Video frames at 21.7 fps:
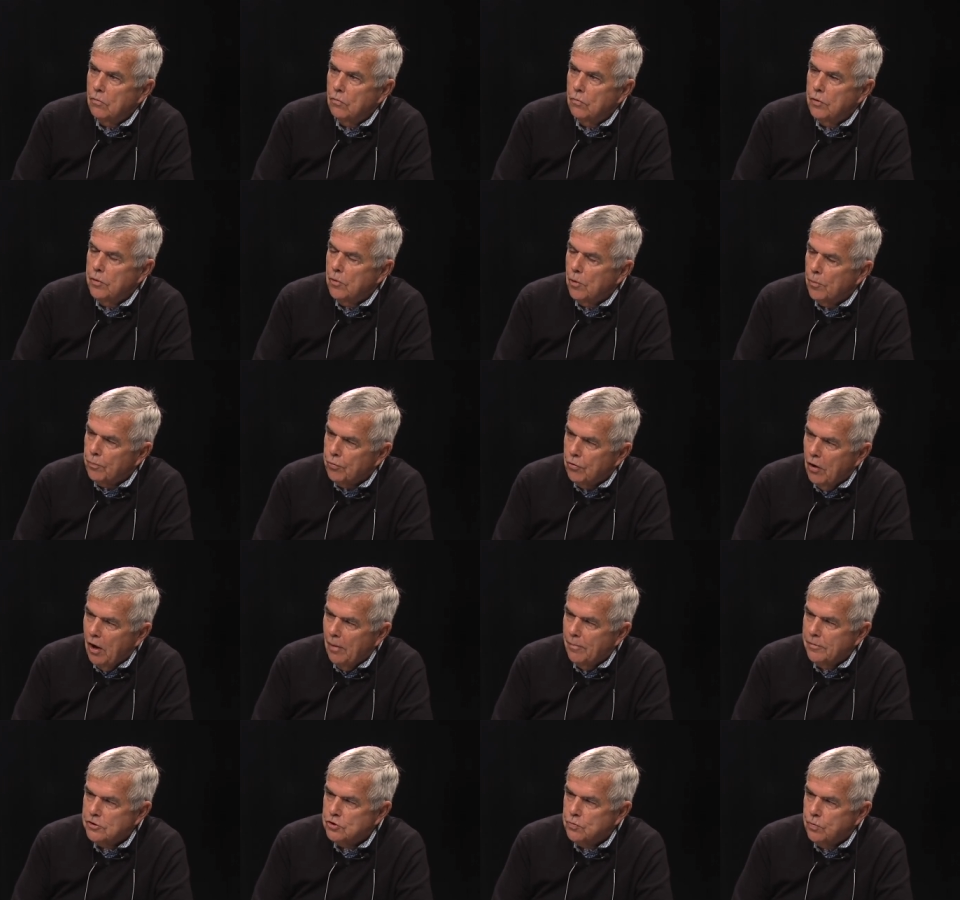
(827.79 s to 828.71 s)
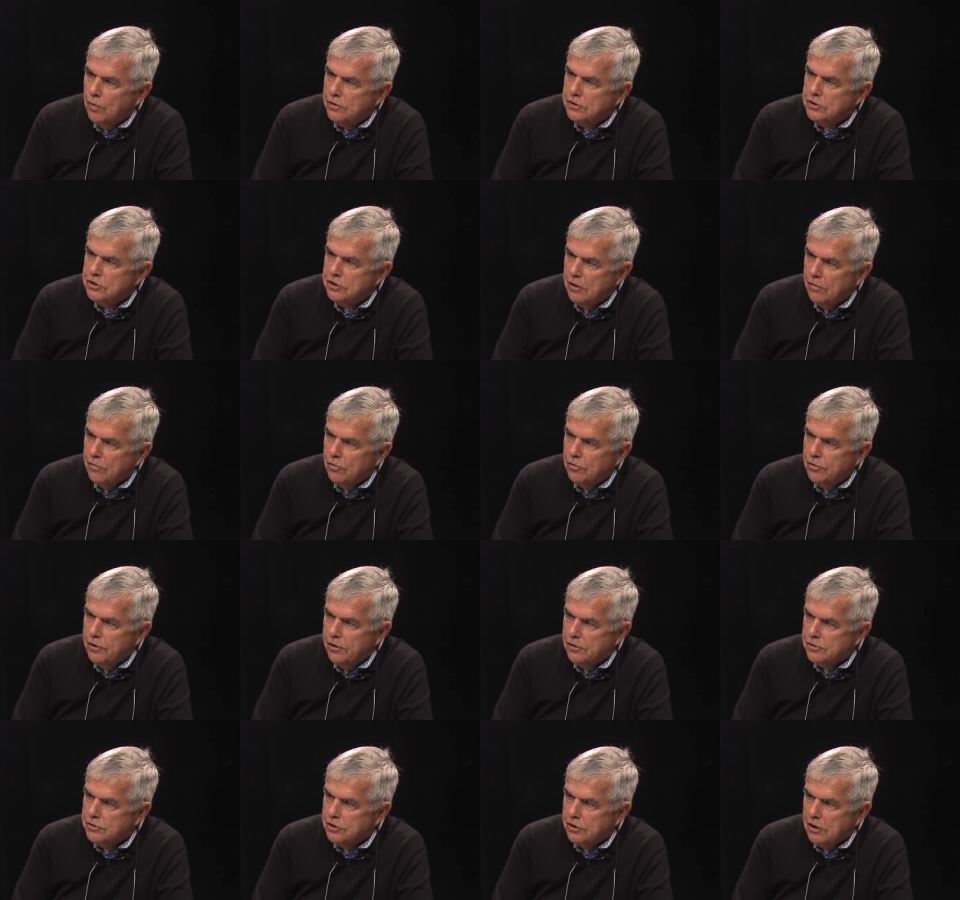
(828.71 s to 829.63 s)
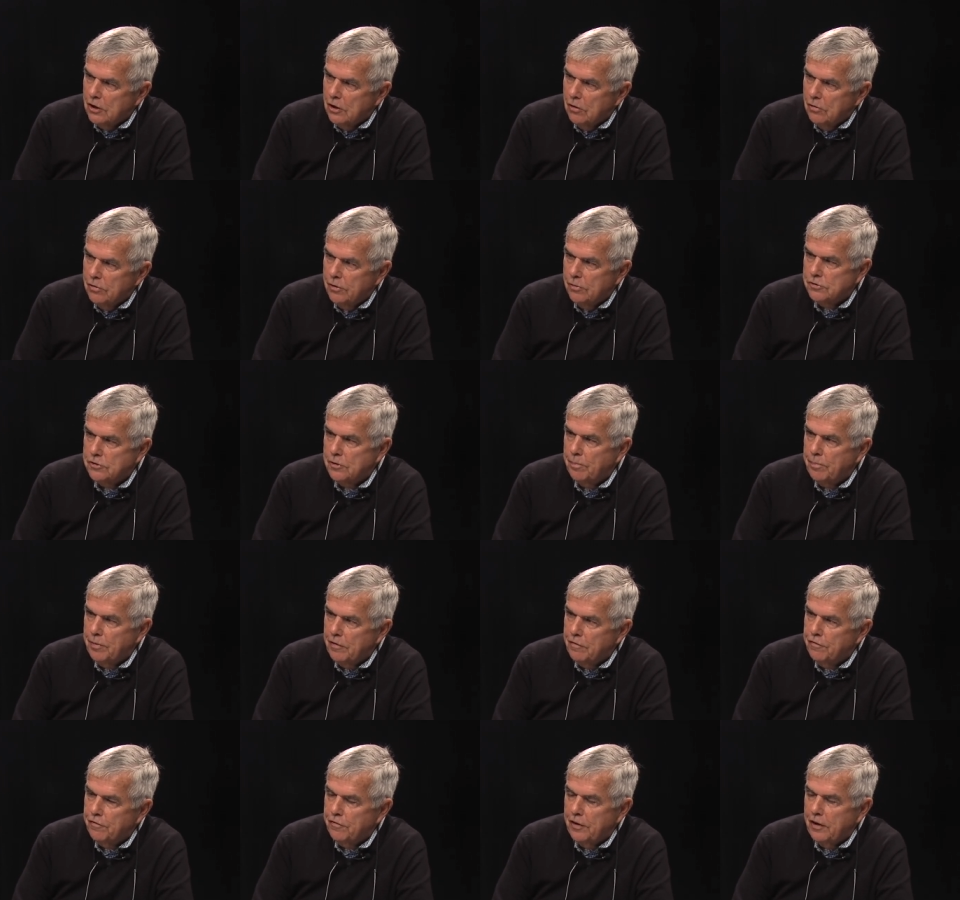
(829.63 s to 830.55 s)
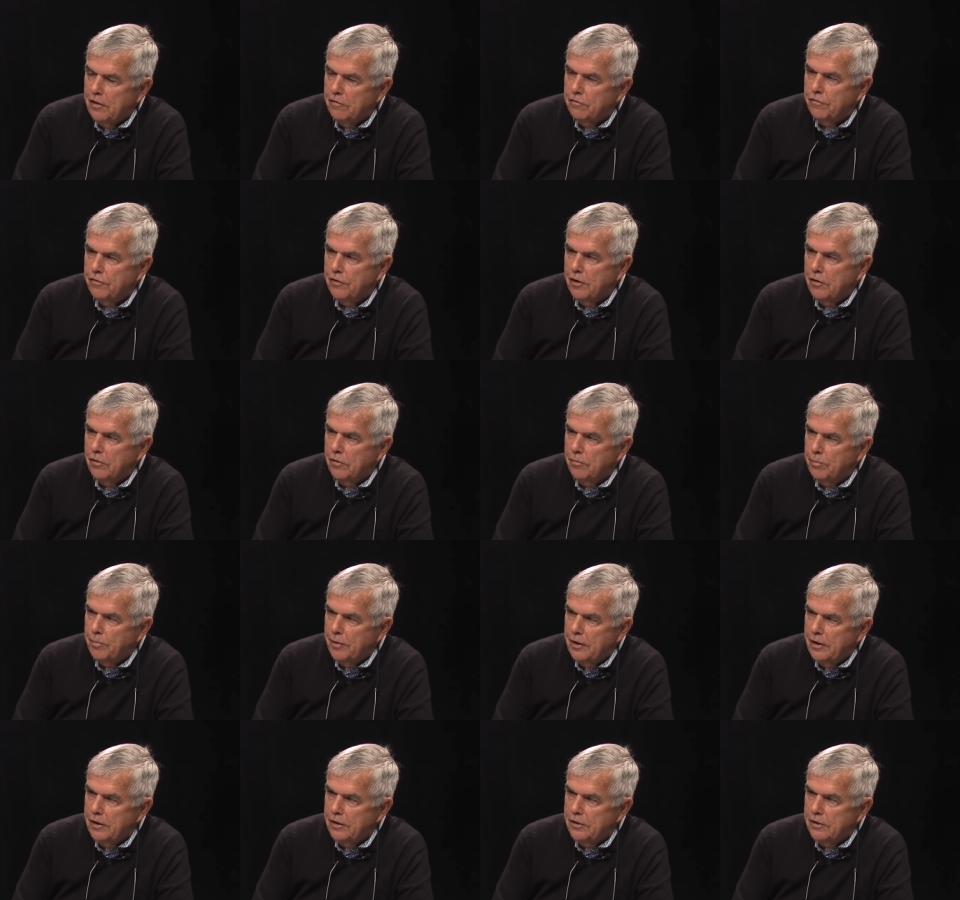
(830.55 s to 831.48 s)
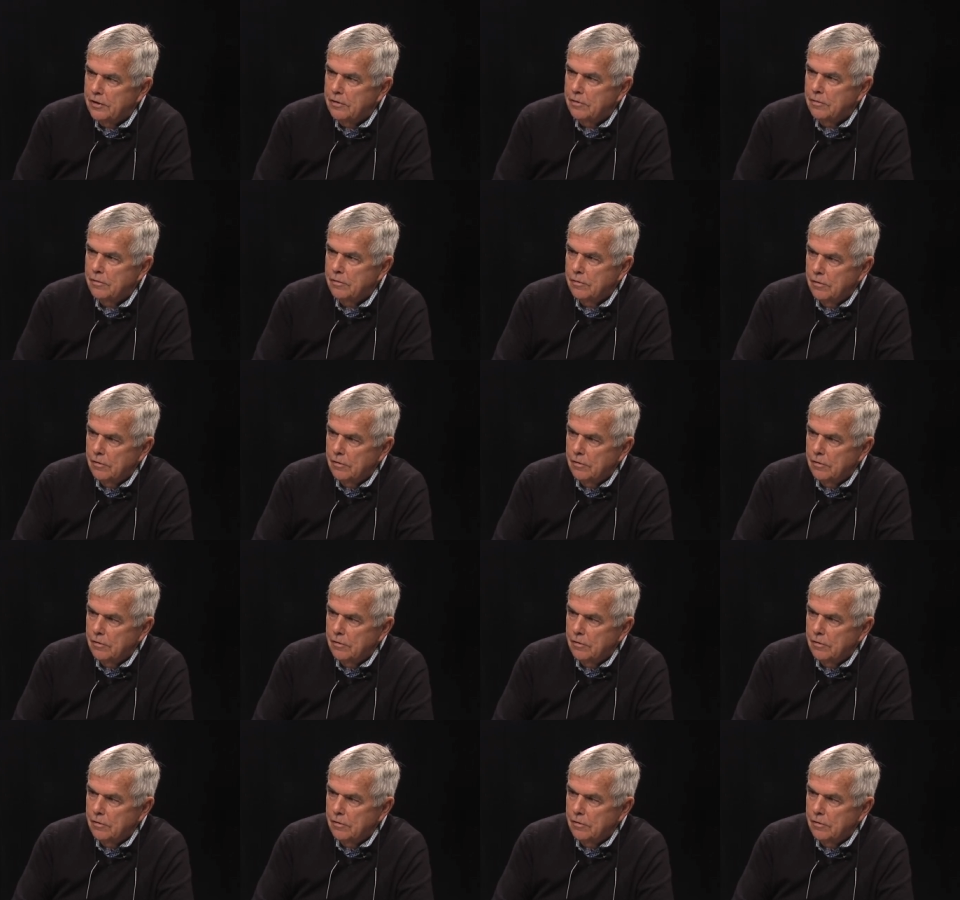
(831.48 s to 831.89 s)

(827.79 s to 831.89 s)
We were promised one several years ago. There was a big fanfare in Bennington.